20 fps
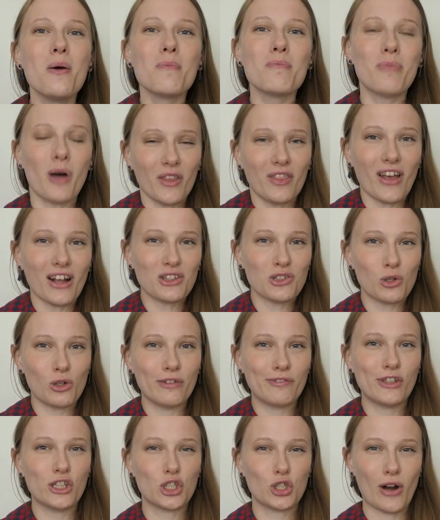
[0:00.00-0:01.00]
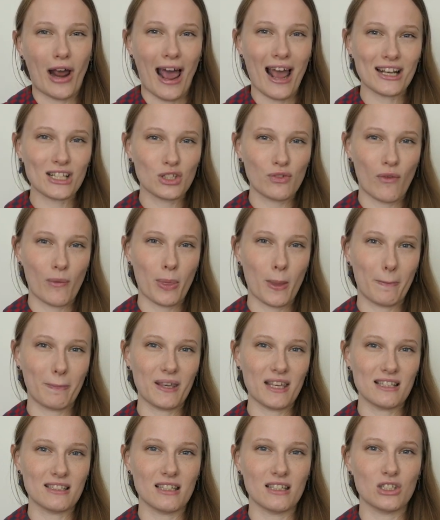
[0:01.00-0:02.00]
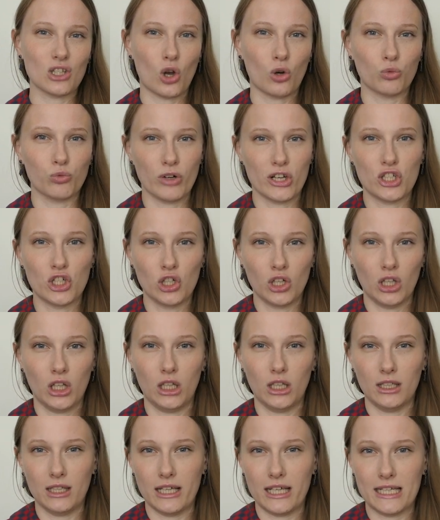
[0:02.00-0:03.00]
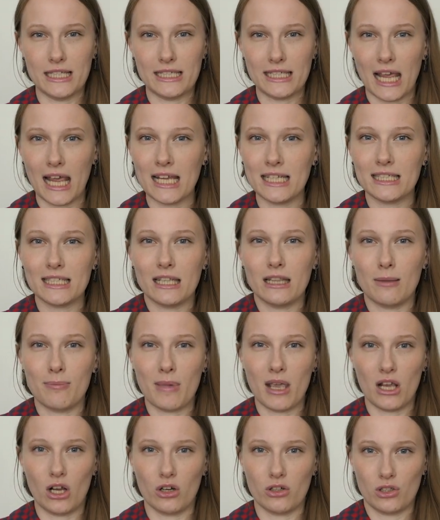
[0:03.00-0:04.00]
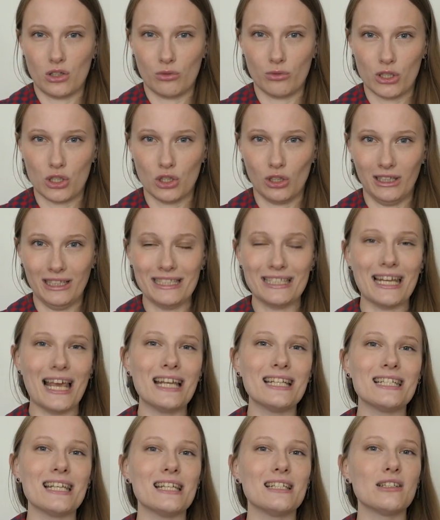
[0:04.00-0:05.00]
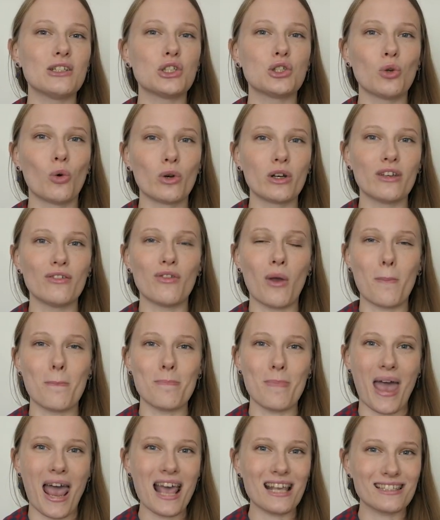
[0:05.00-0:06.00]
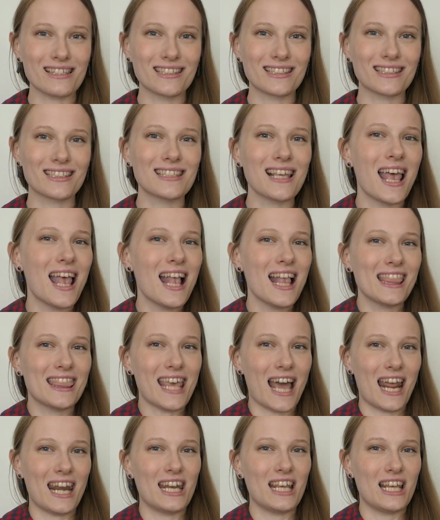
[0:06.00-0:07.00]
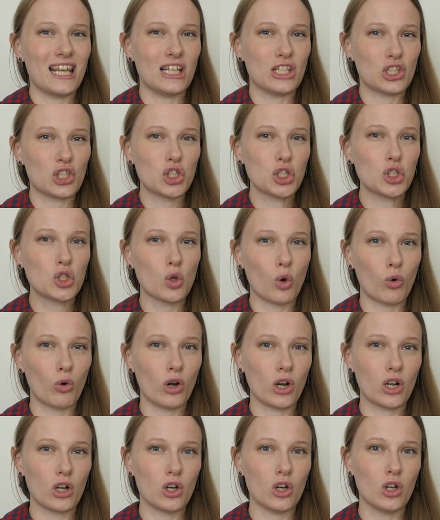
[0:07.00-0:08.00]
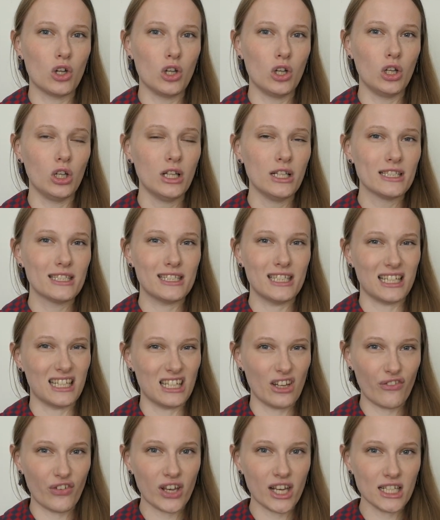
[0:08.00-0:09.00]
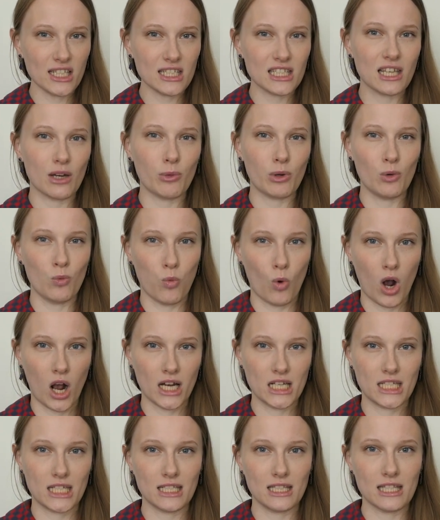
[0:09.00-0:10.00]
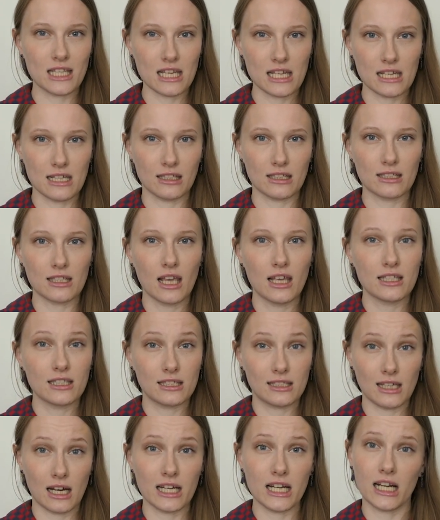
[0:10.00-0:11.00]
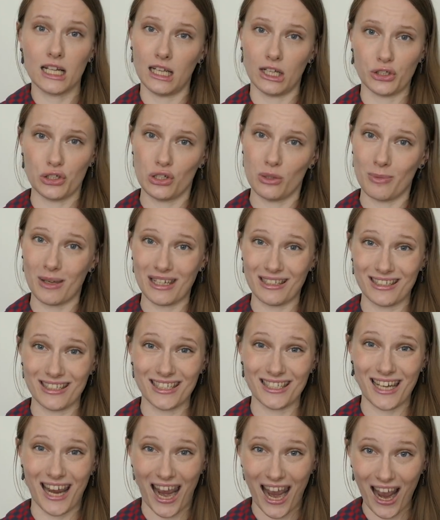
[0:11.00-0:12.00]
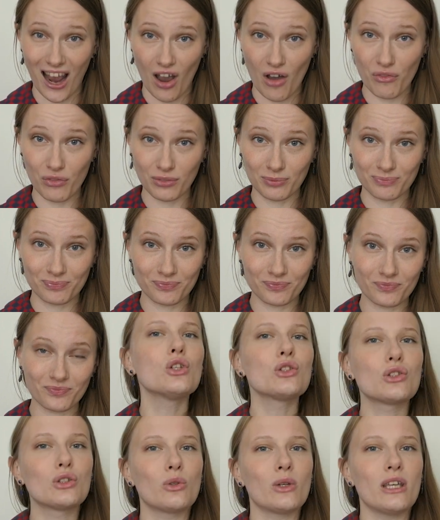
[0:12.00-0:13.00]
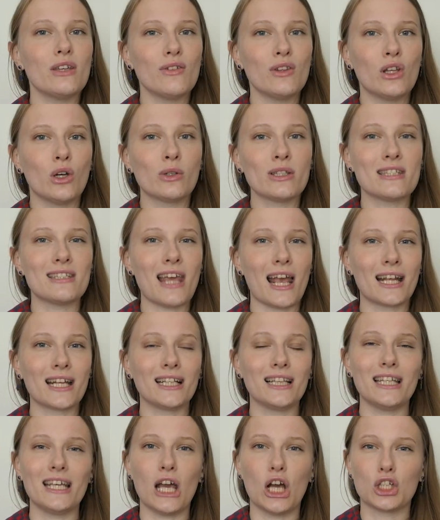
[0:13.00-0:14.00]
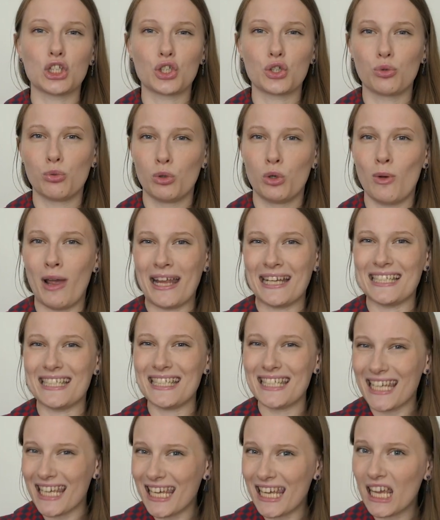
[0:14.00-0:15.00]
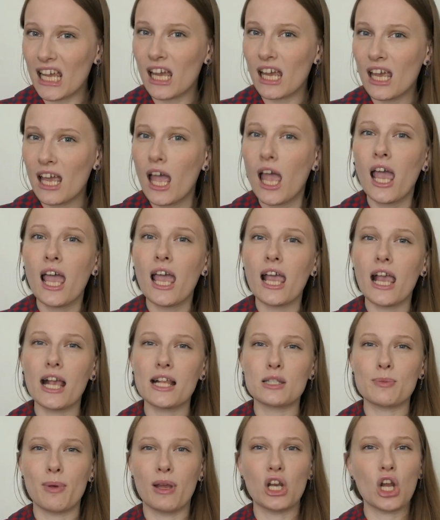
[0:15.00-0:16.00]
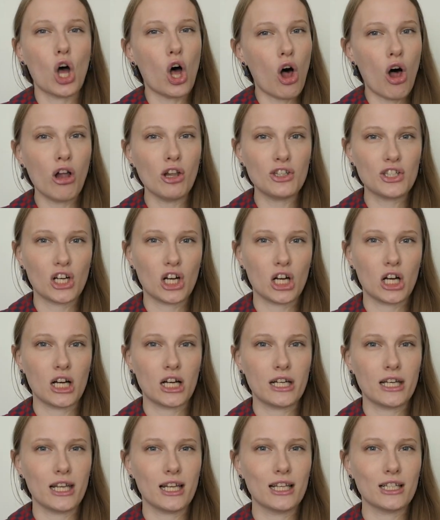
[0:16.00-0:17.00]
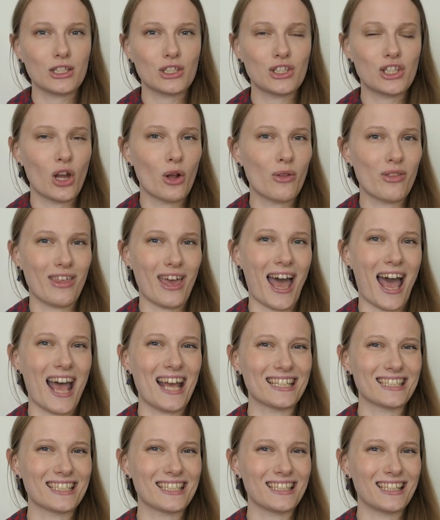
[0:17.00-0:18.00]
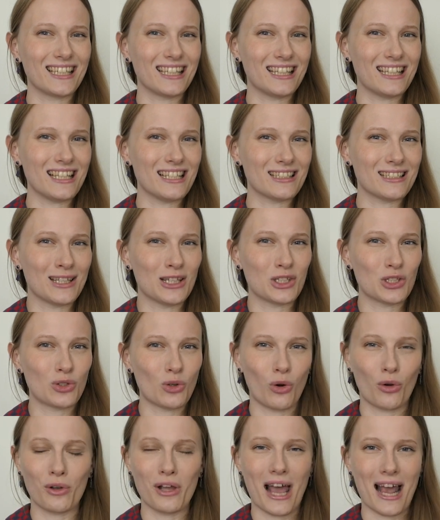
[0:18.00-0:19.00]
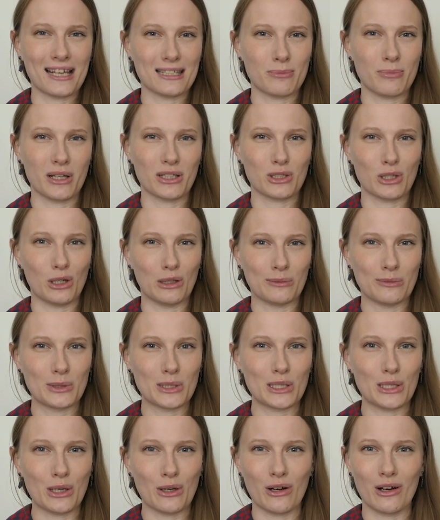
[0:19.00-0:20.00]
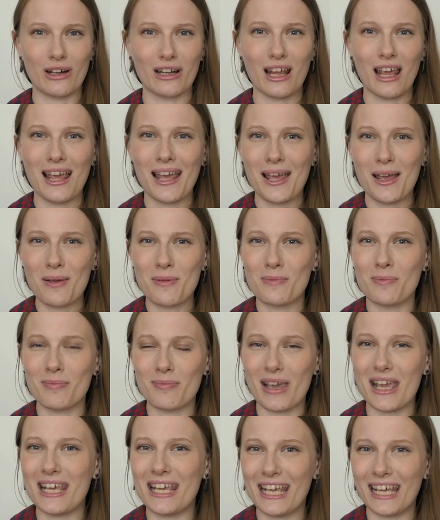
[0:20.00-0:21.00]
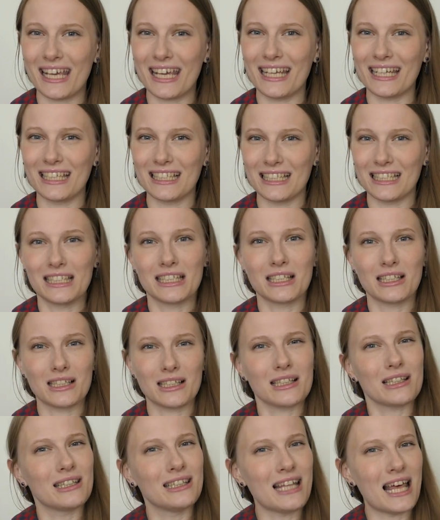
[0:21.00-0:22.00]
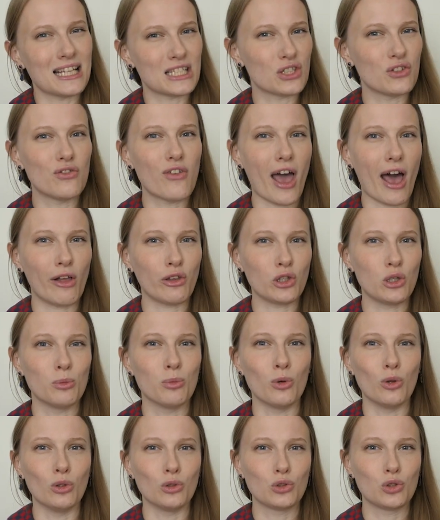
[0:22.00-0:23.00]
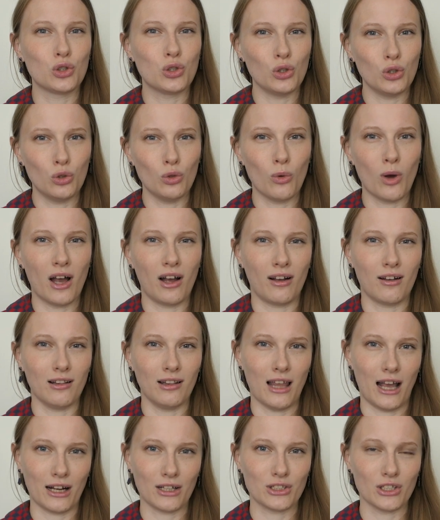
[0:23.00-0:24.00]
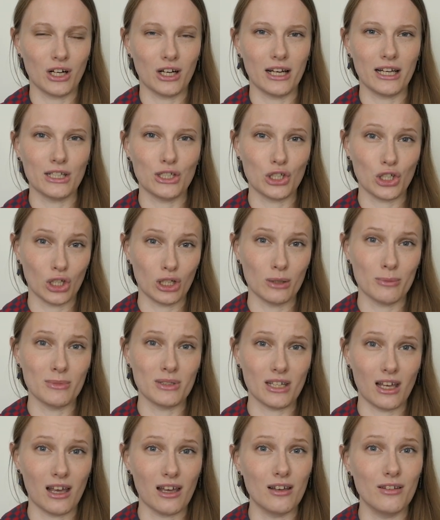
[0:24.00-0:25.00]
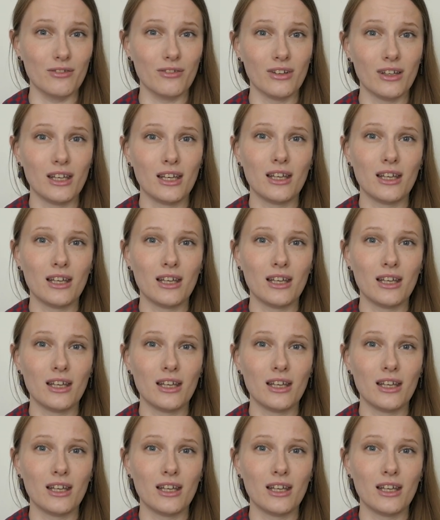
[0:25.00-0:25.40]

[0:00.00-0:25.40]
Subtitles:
but that sort of detracts from the piece's original intent and the maker's original intent and sort of masks that historical significance that we want these study collection pieces to have. So even though it's technically a true antique, it's been altered so that these historical aspects are obscured, making it less valuable to a collector in terms of